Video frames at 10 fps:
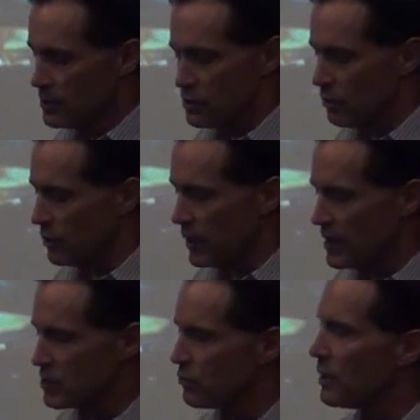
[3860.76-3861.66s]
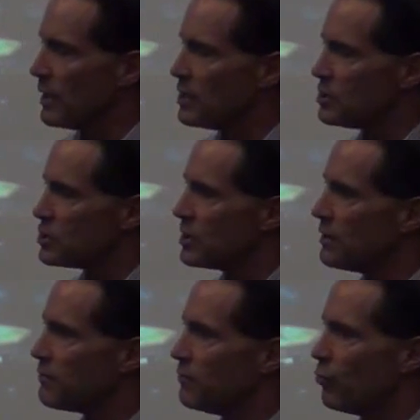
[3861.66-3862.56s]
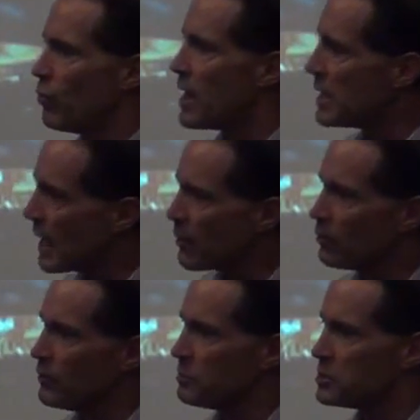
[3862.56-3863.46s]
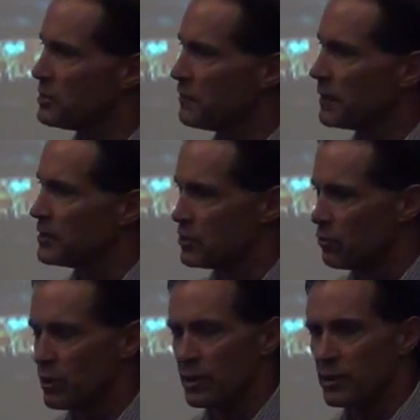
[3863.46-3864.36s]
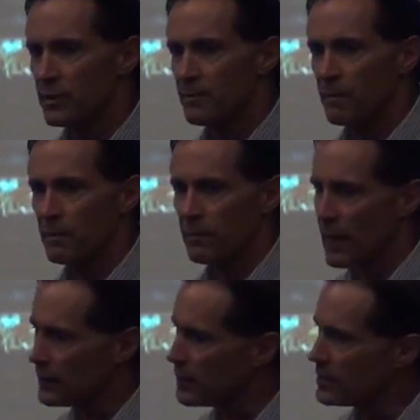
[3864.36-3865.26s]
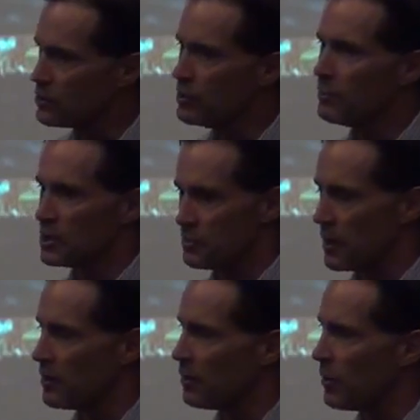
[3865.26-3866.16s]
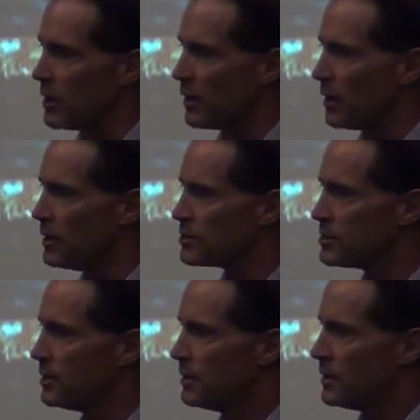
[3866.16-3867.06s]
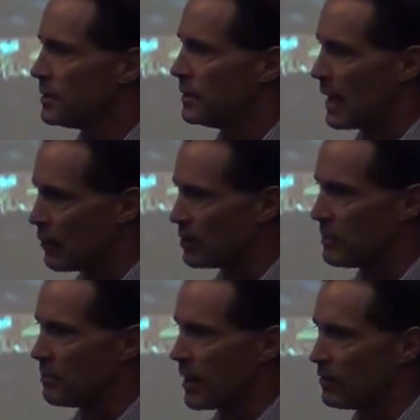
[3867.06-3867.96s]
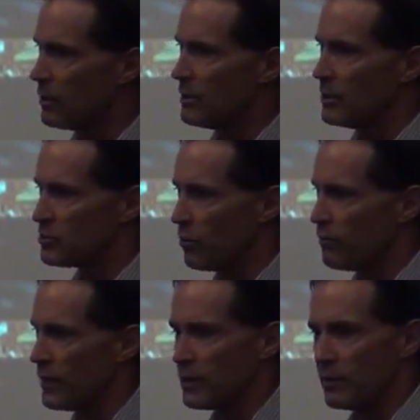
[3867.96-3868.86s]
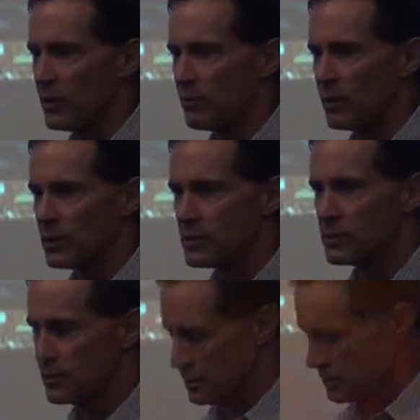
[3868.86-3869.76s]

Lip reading: So in the case of the radiation, instead of raining out over the Pacific, as it would, not that that's good, but it's better than it raining on us, now it can be migrated much more effectively over us.